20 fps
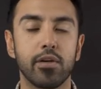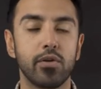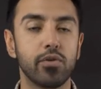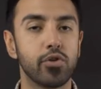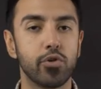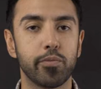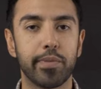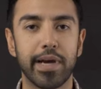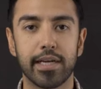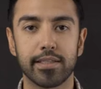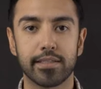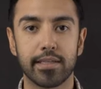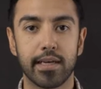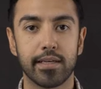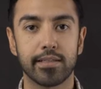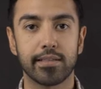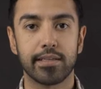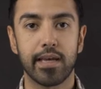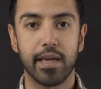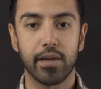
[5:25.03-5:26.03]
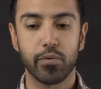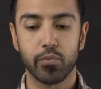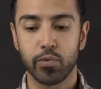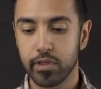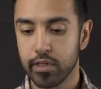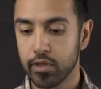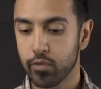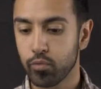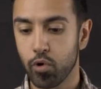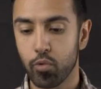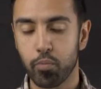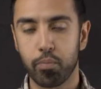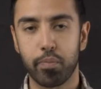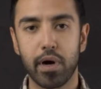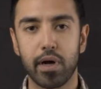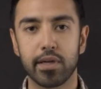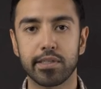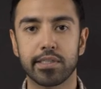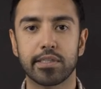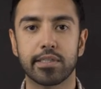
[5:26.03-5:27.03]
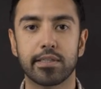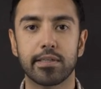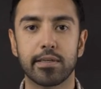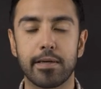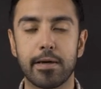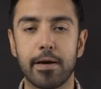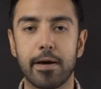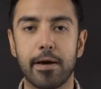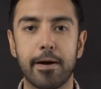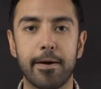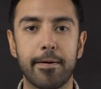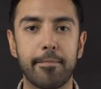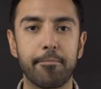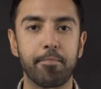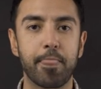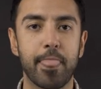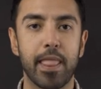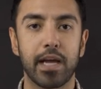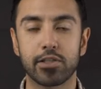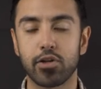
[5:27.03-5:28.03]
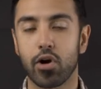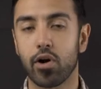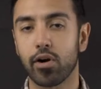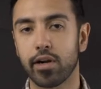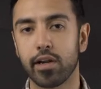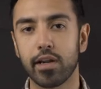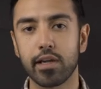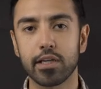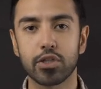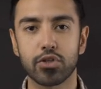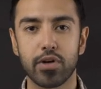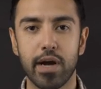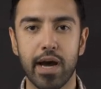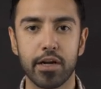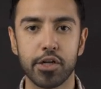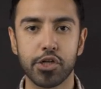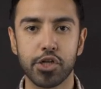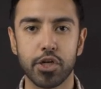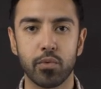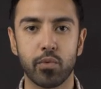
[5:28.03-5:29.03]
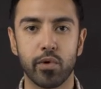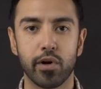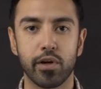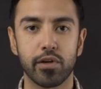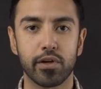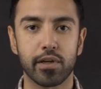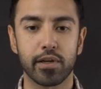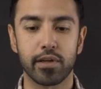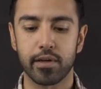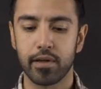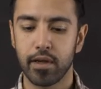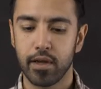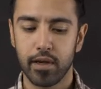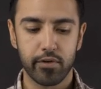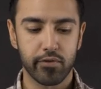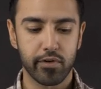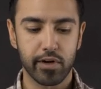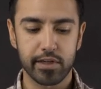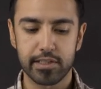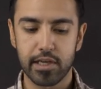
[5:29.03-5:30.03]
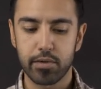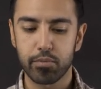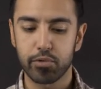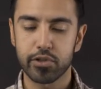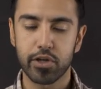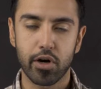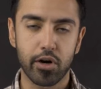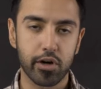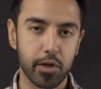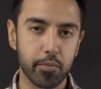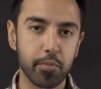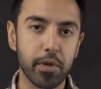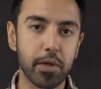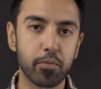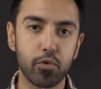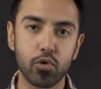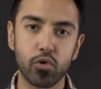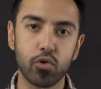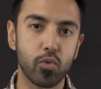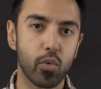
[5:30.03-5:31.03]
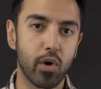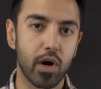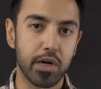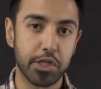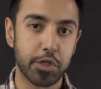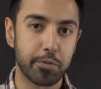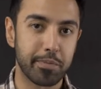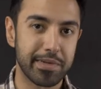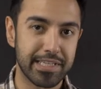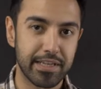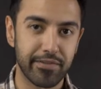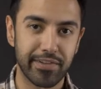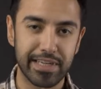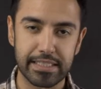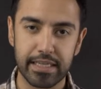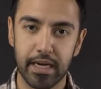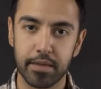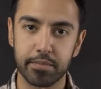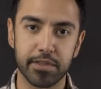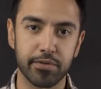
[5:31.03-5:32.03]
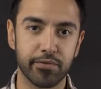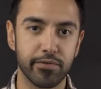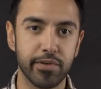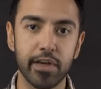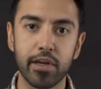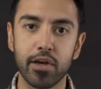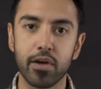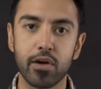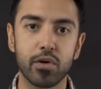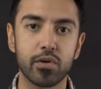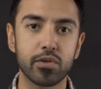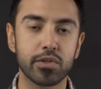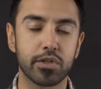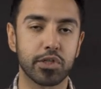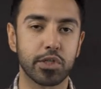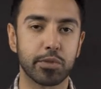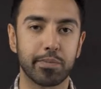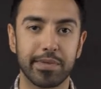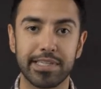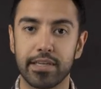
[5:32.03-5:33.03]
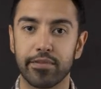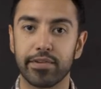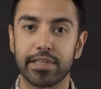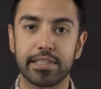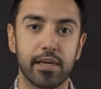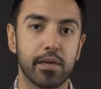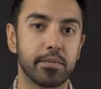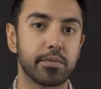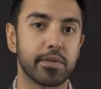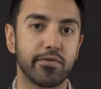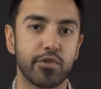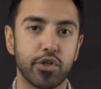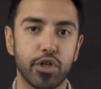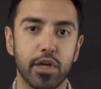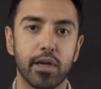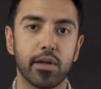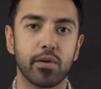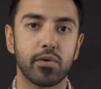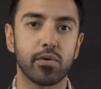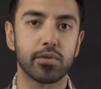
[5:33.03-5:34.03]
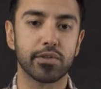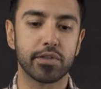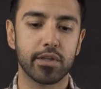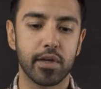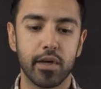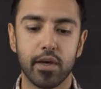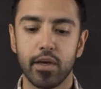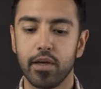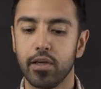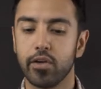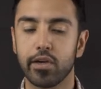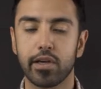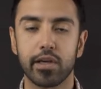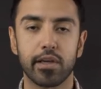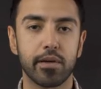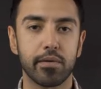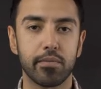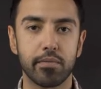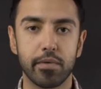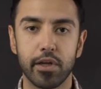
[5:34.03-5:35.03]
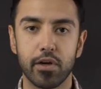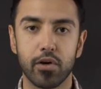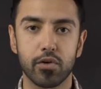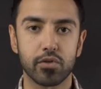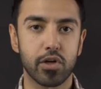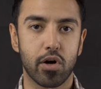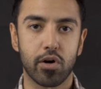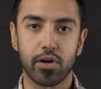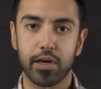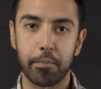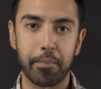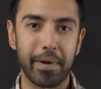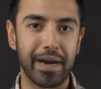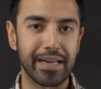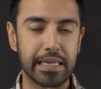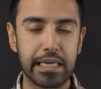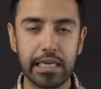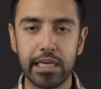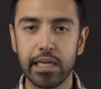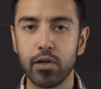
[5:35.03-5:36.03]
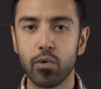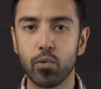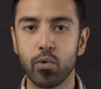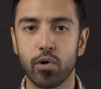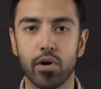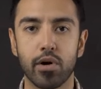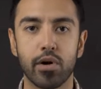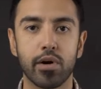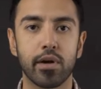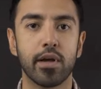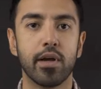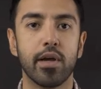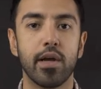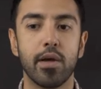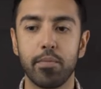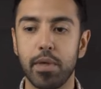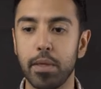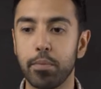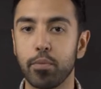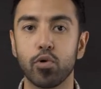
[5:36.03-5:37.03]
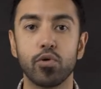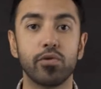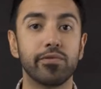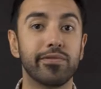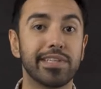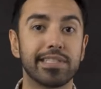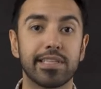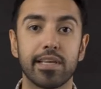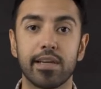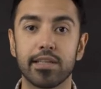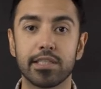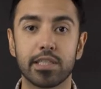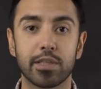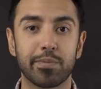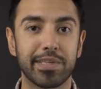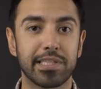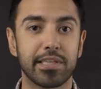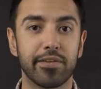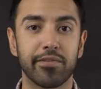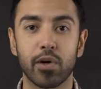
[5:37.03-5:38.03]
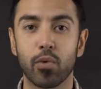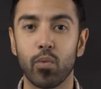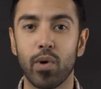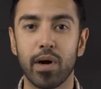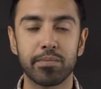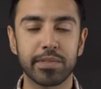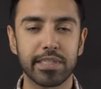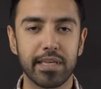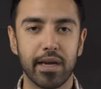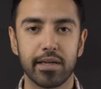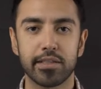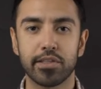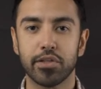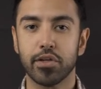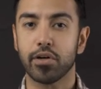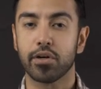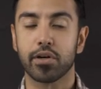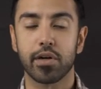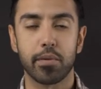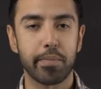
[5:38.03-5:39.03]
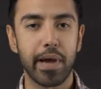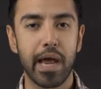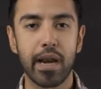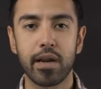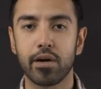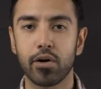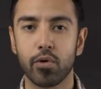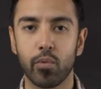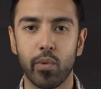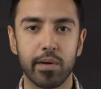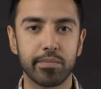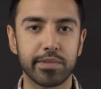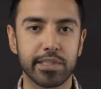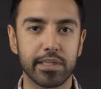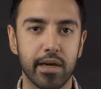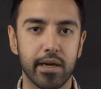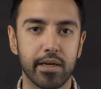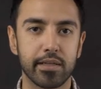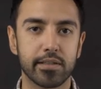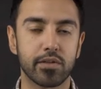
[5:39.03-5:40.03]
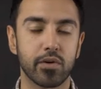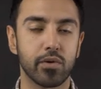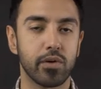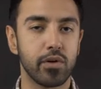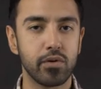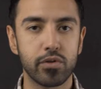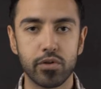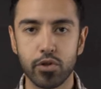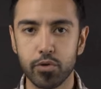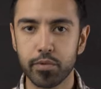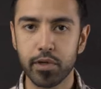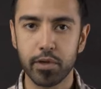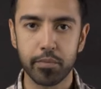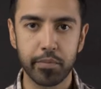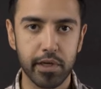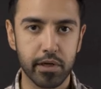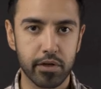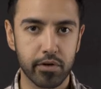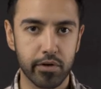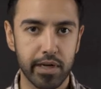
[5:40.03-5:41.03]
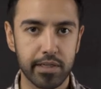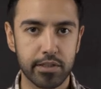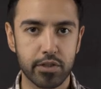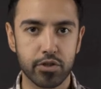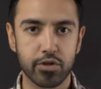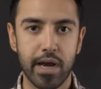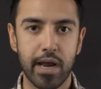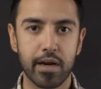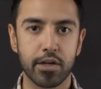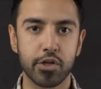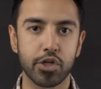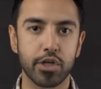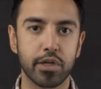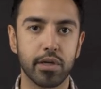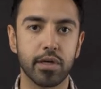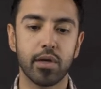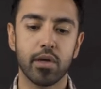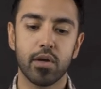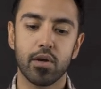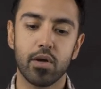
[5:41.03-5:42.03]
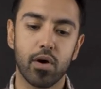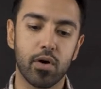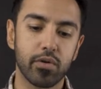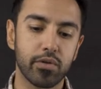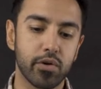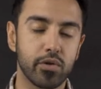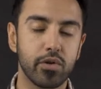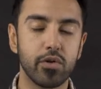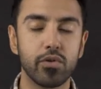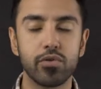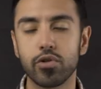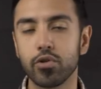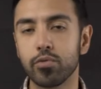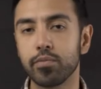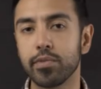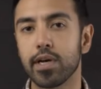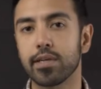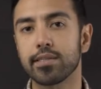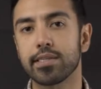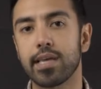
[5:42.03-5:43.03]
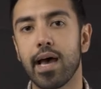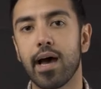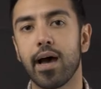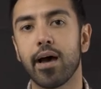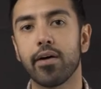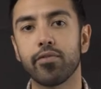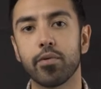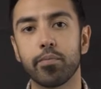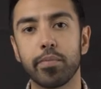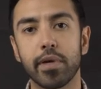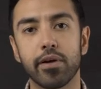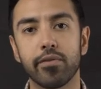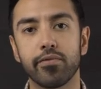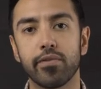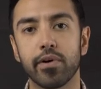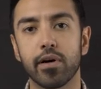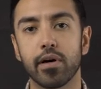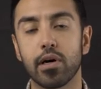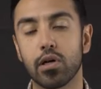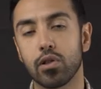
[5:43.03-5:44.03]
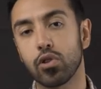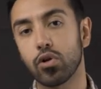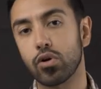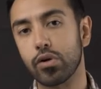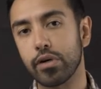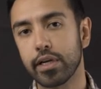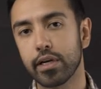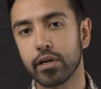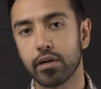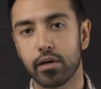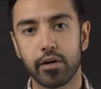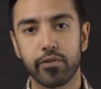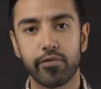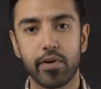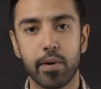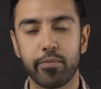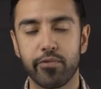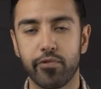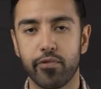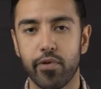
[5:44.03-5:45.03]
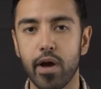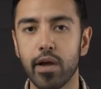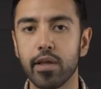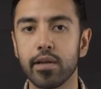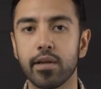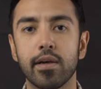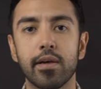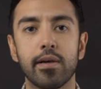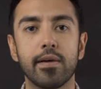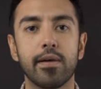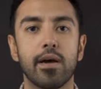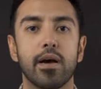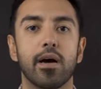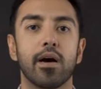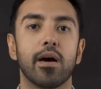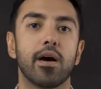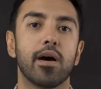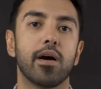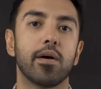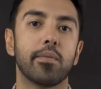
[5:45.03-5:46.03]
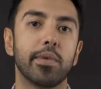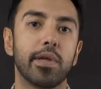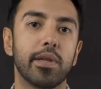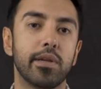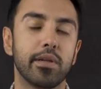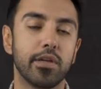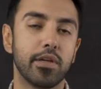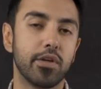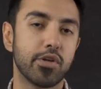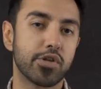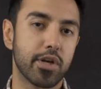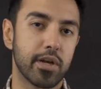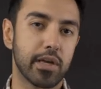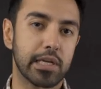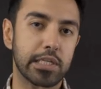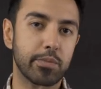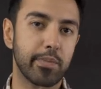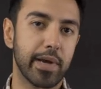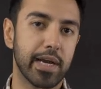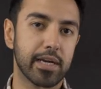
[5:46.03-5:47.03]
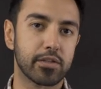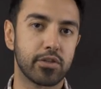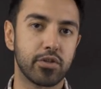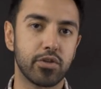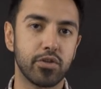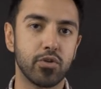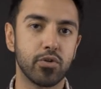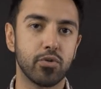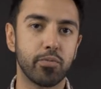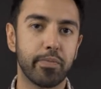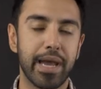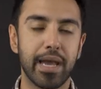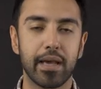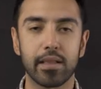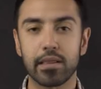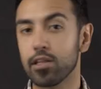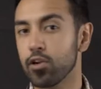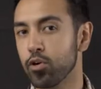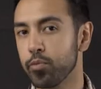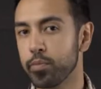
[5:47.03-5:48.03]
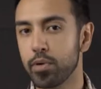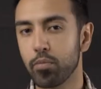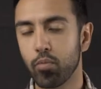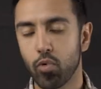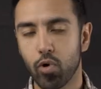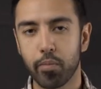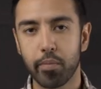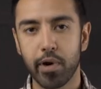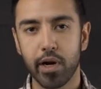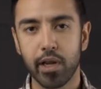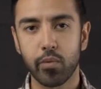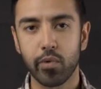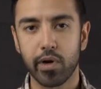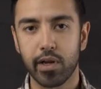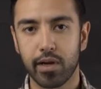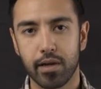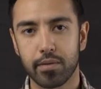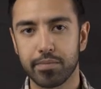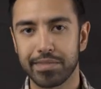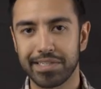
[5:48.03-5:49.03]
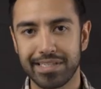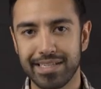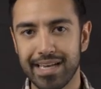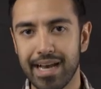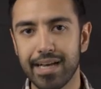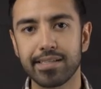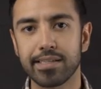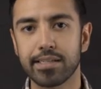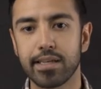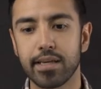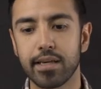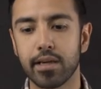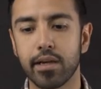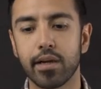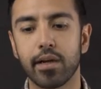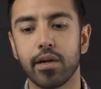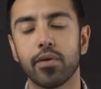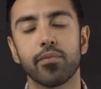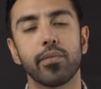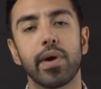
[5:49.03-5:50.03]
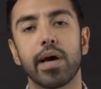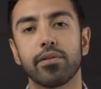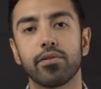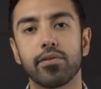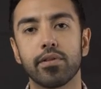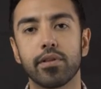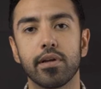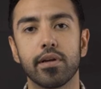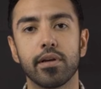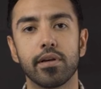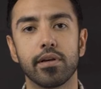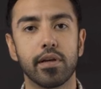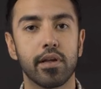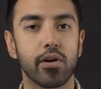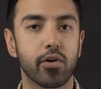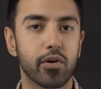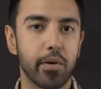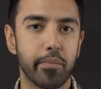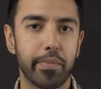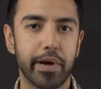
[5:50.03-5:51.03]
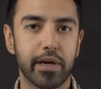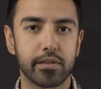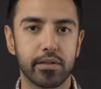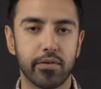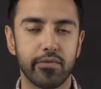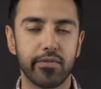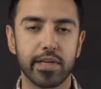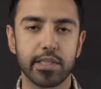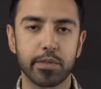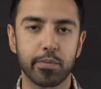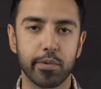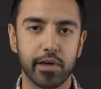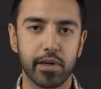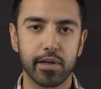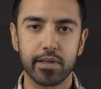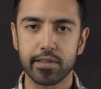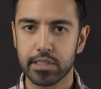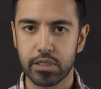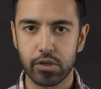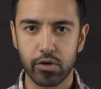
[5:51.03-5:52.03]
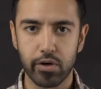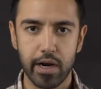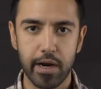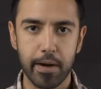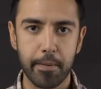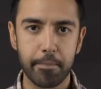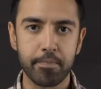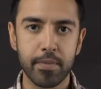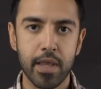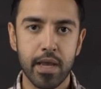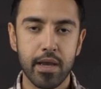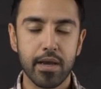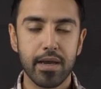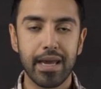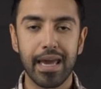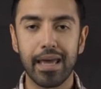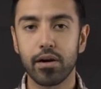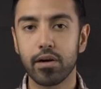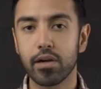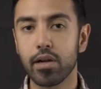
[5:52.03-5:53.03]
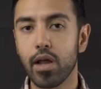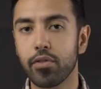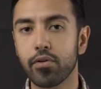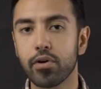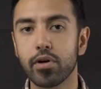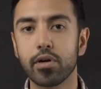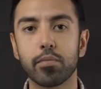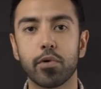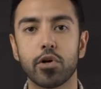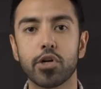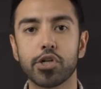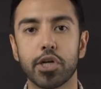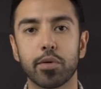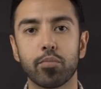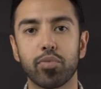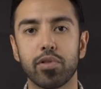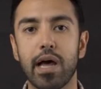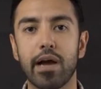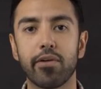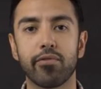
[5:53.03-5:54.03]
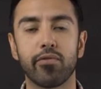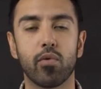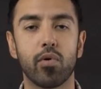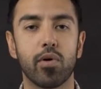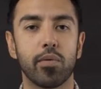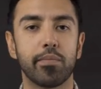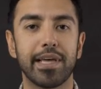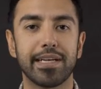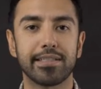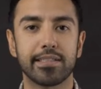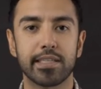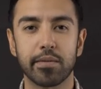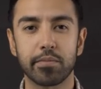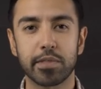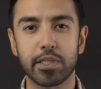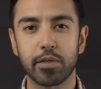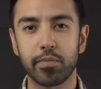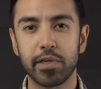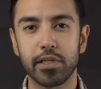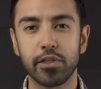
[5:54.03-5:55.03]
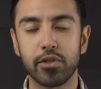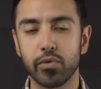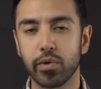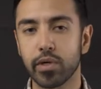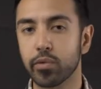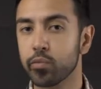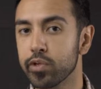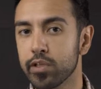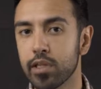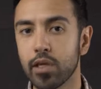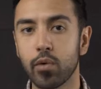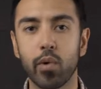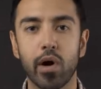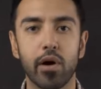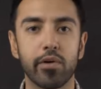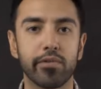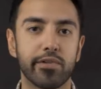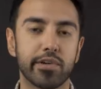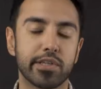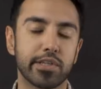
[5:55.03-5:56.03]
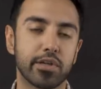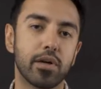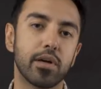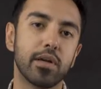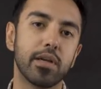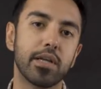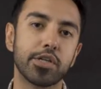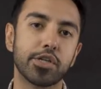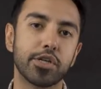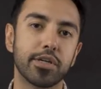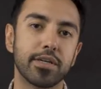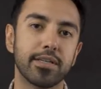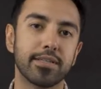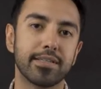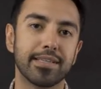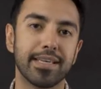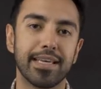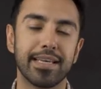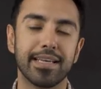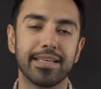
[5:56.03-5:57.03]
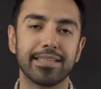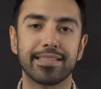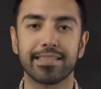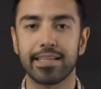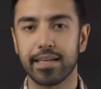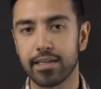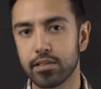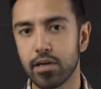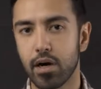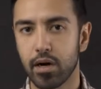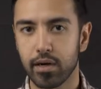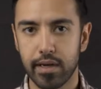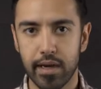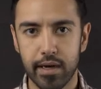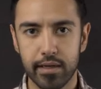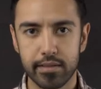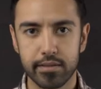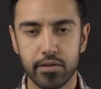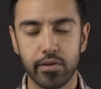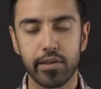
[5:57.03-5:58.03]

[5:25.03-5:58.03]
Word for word: YouTube ads has a really robust um, targeting strategy where you can, for example, target people who watch specific types of videos or specific types of channels. You can, you know, target by keyword, people who visited specific websites or your competitor website. So YouTube could be a great strategy, although YouTube does have a bit of a, a learning curve up front. Um, and you should expect to pay a little bit more money when it comes to testing rather than, you know, compared to Facebook and Instagram. And another emerging platform that seems to be doing really well for certain niches is TikTok ads.